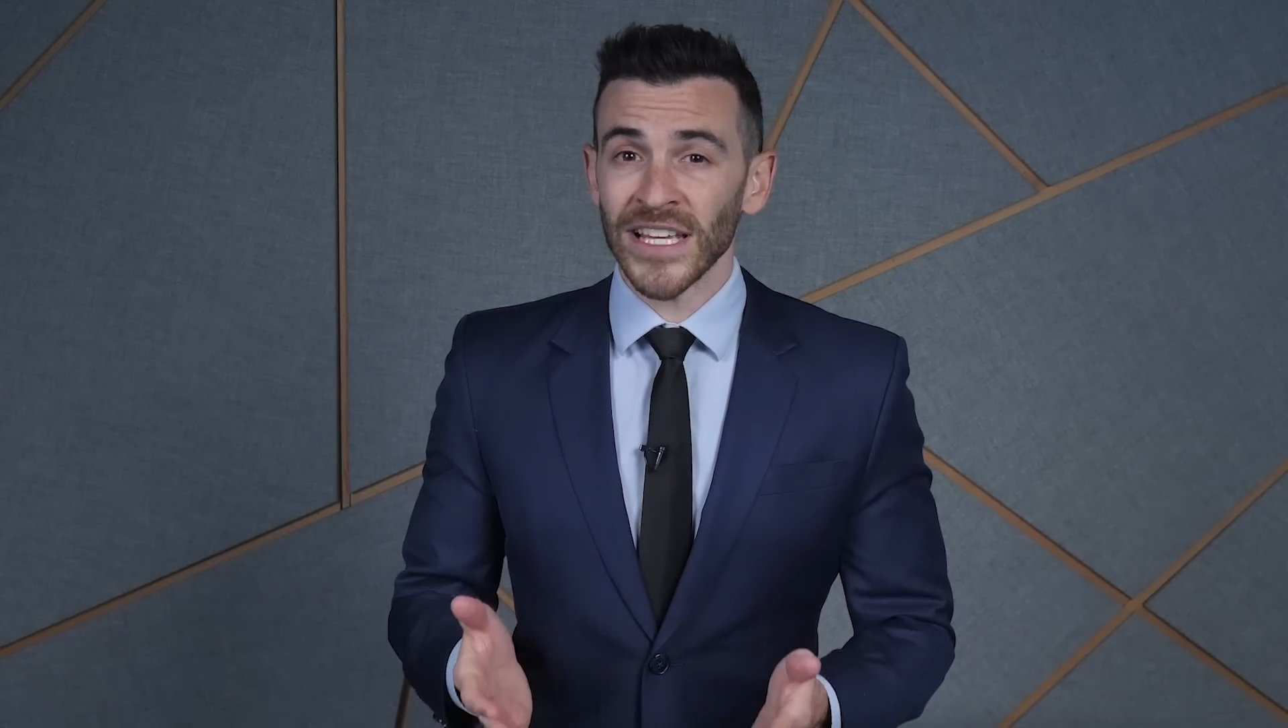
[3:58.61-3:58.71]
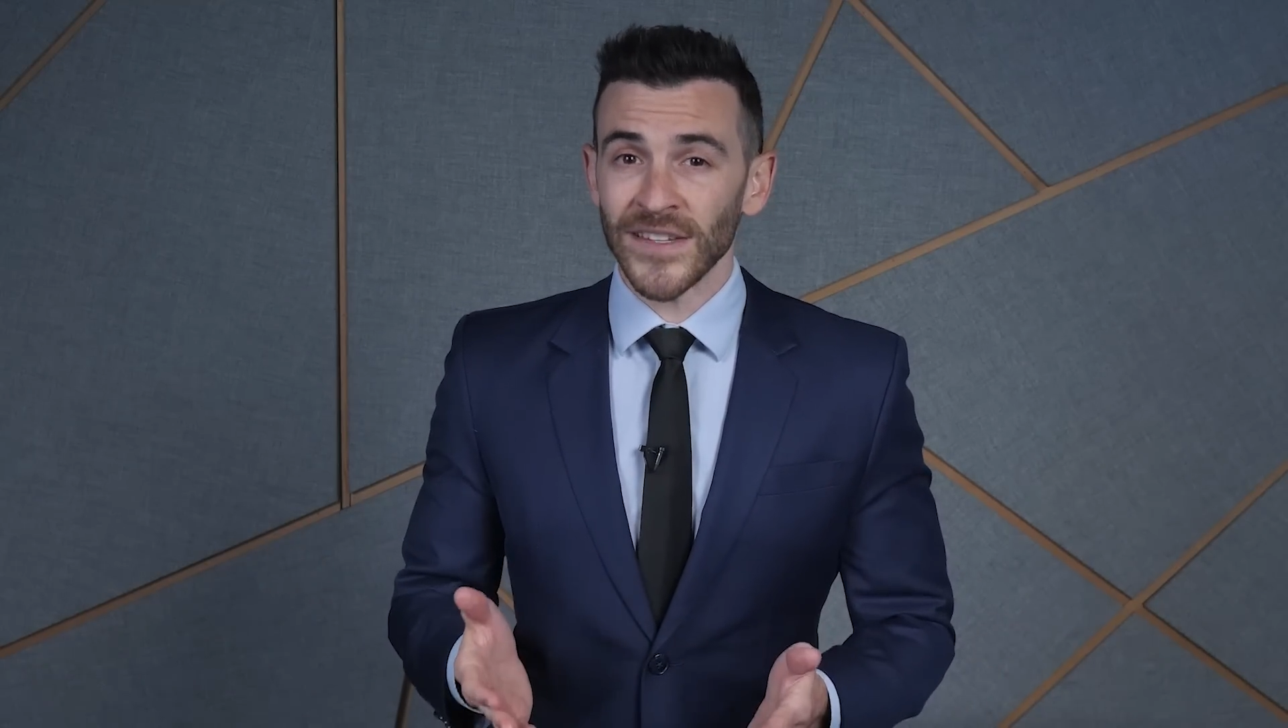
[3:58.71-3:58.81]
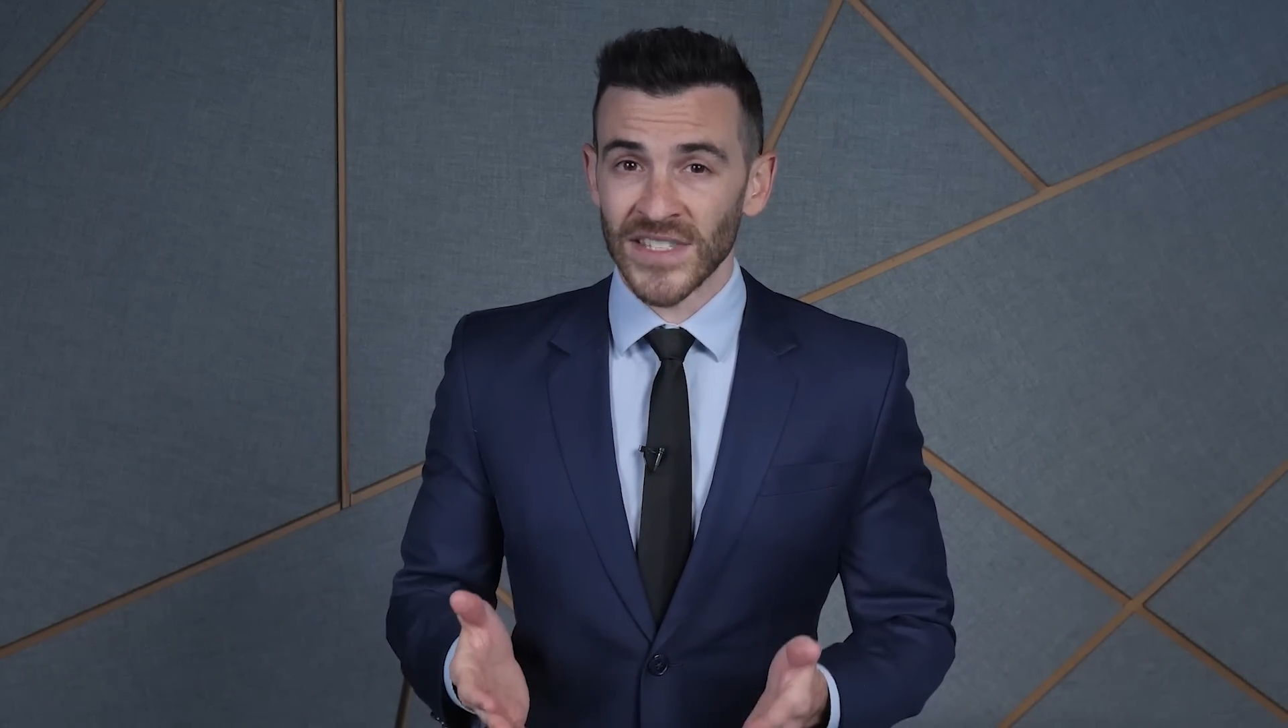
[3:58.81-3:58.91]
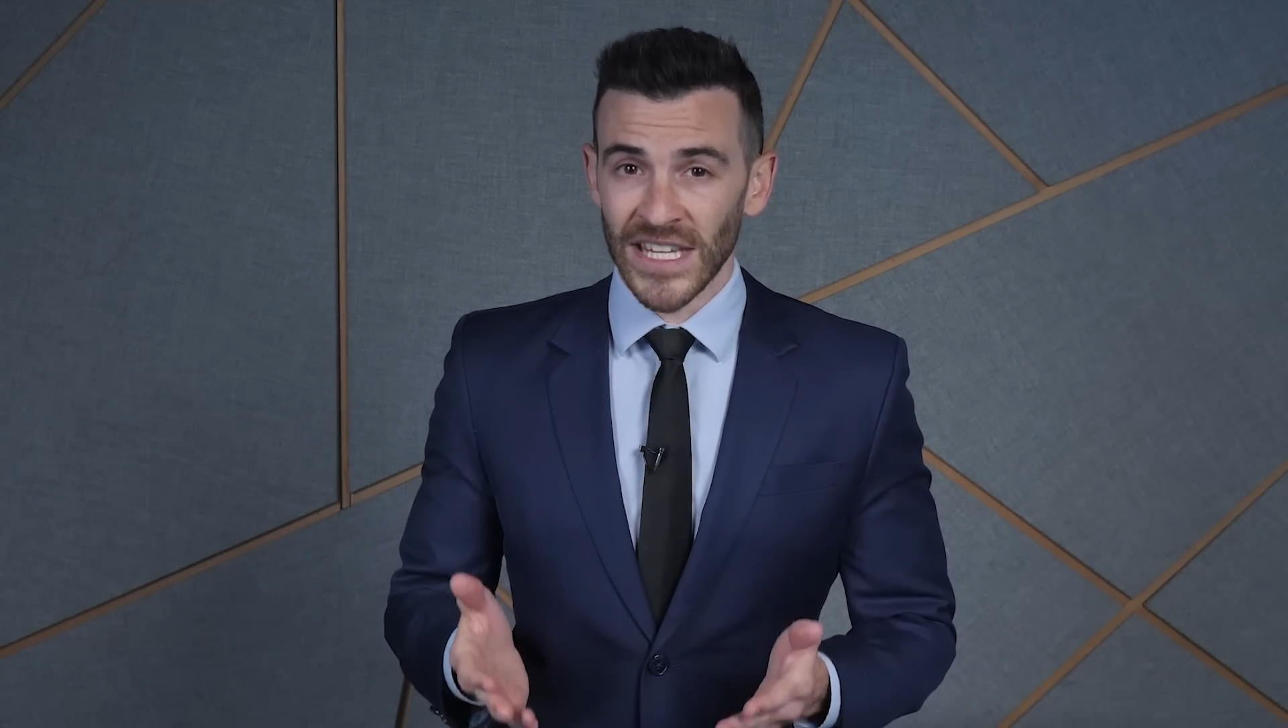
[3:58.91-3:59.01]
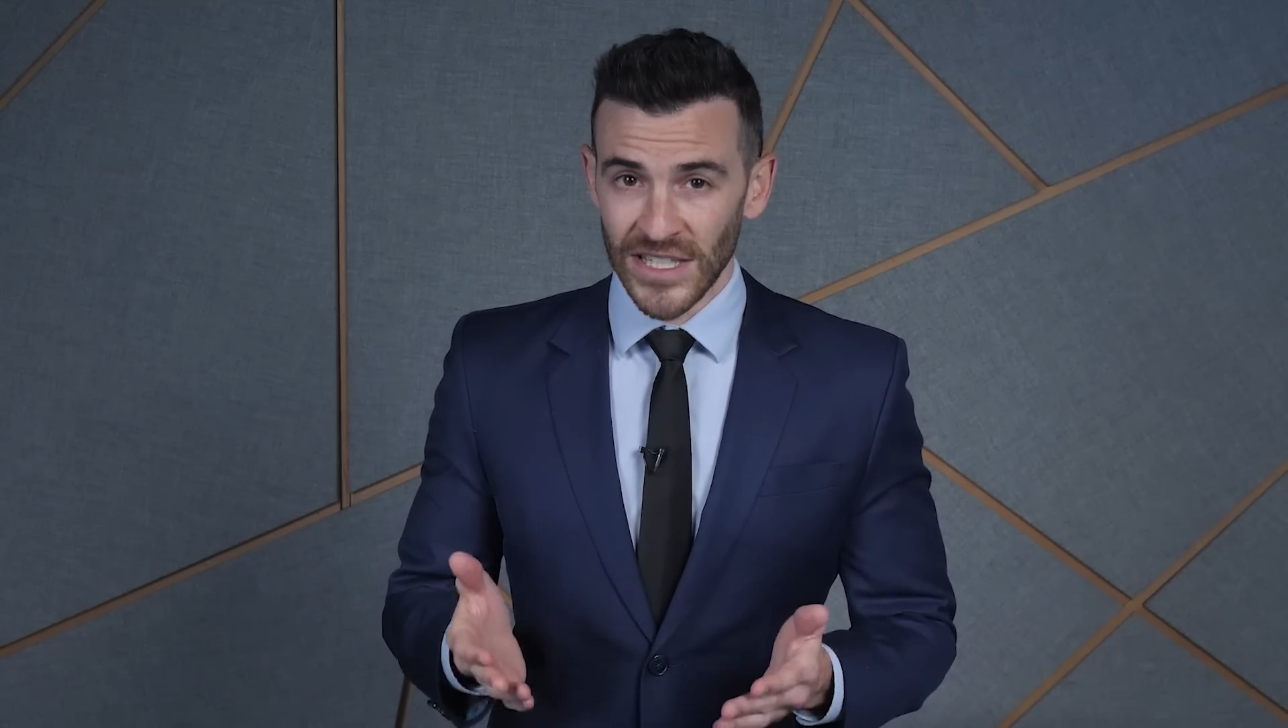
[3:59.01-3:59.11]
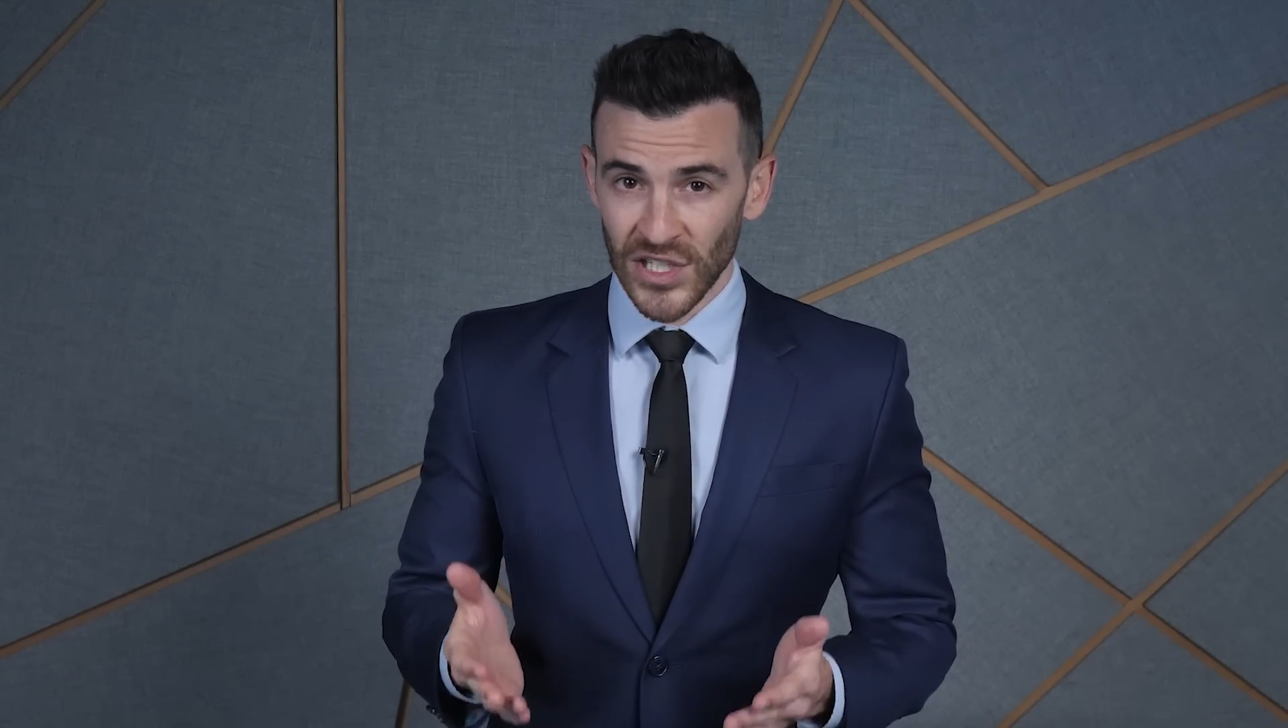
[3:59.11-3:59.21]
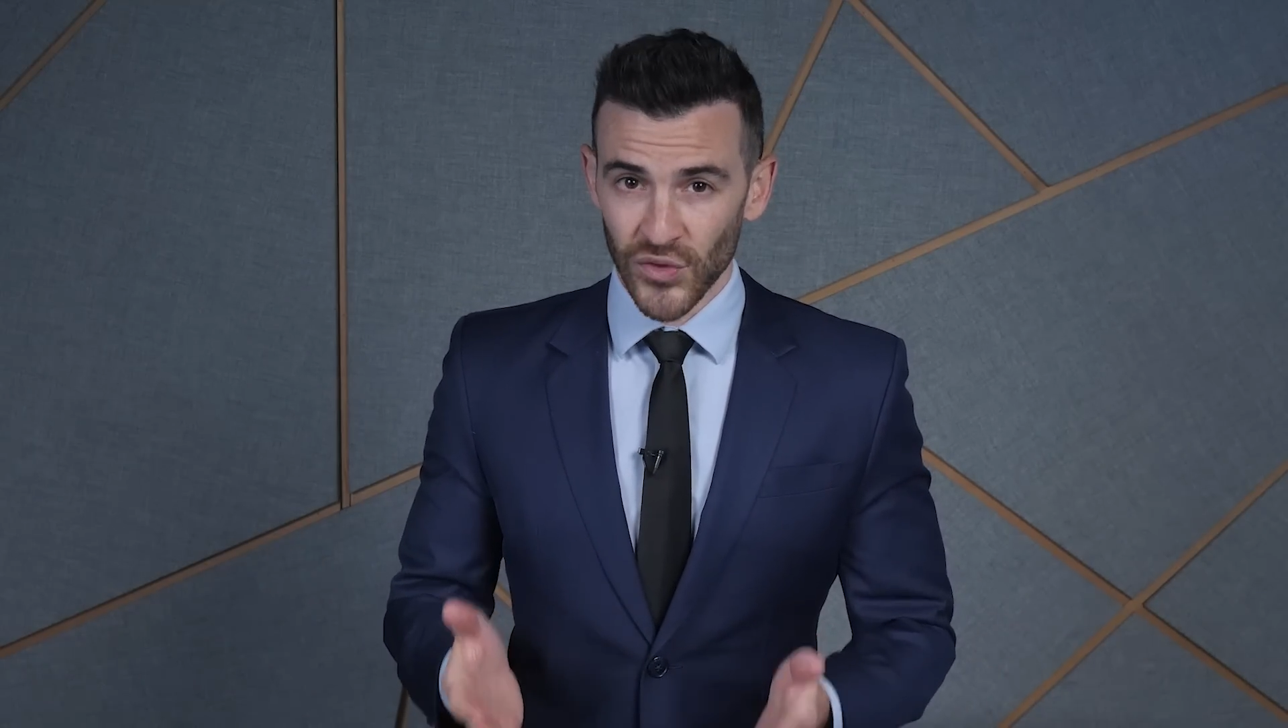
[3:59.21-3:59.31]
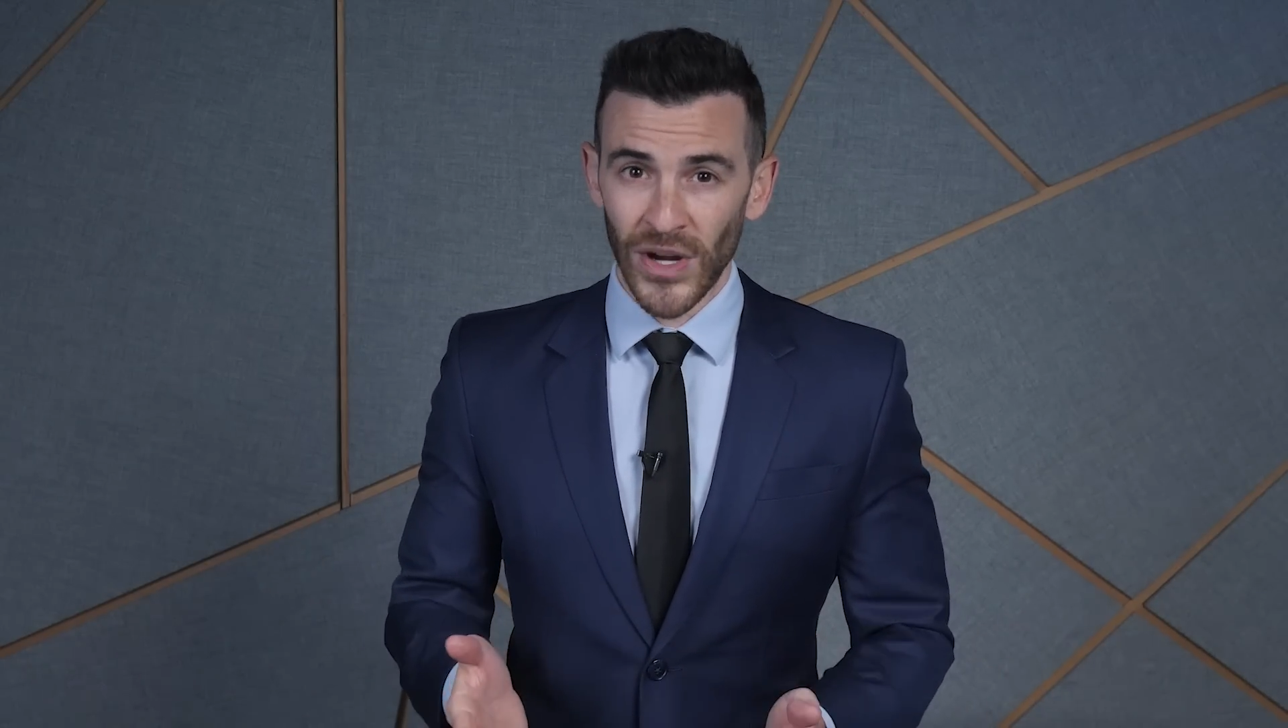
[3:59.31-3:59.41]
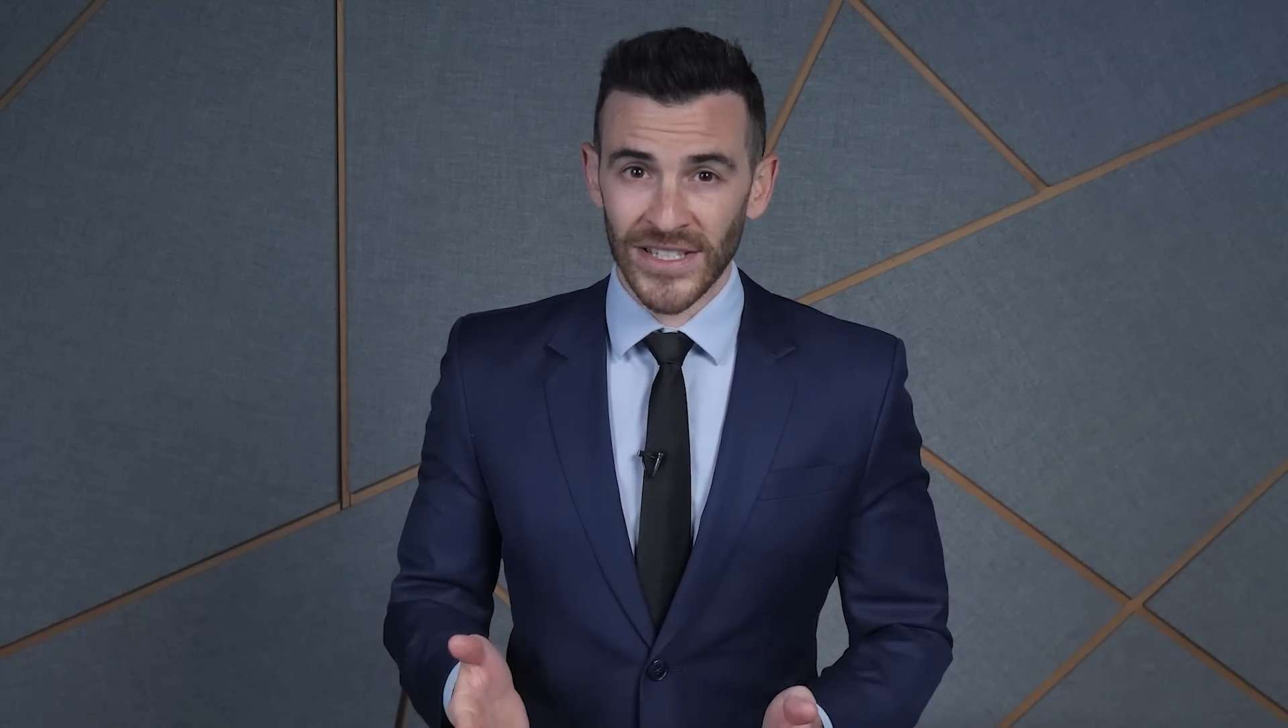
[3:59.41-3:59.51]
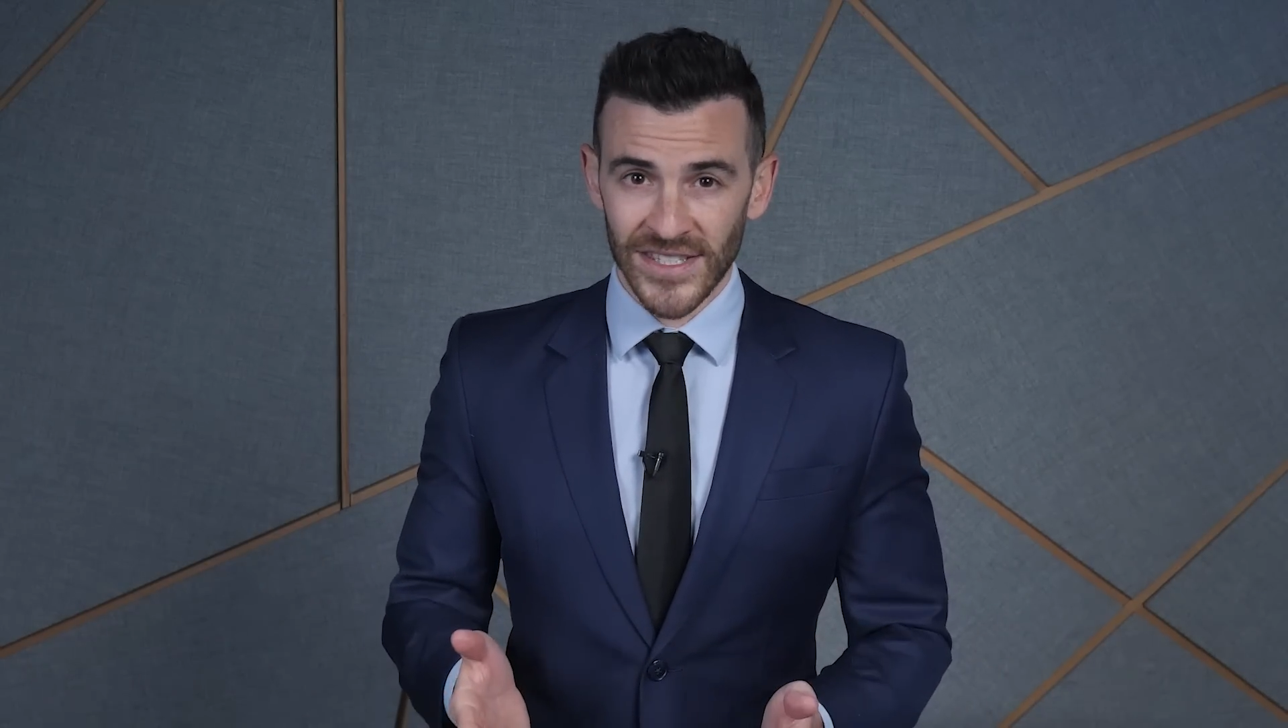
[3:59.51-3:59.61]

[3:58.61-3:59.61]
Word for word: lives in these red